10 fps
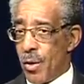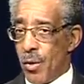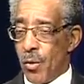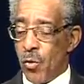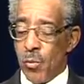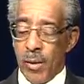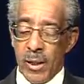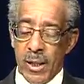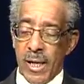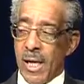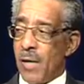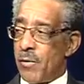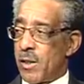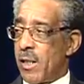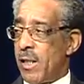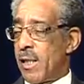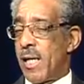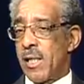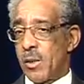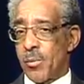who may not have the same
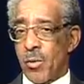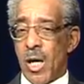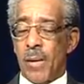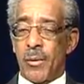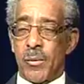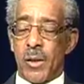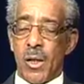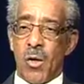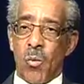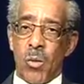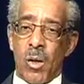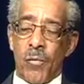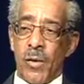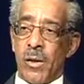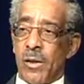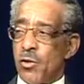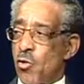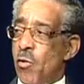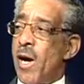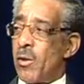kinds of problems. Well, they're just
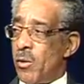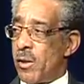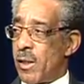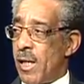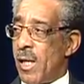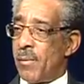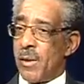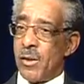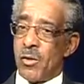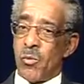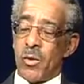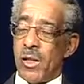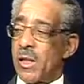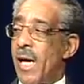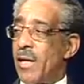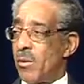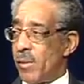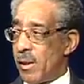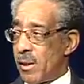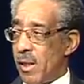crying all the time. They just want
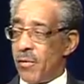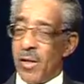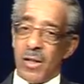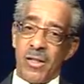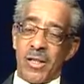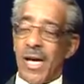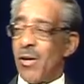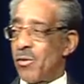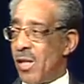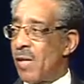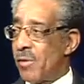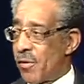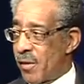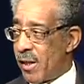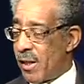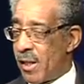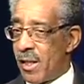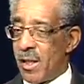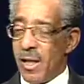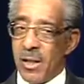entitlements. They think they're entitled to everything.
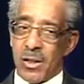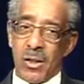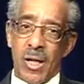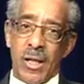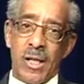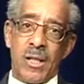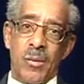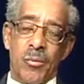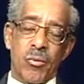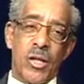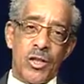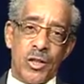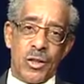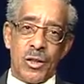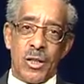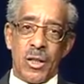And so I get the impression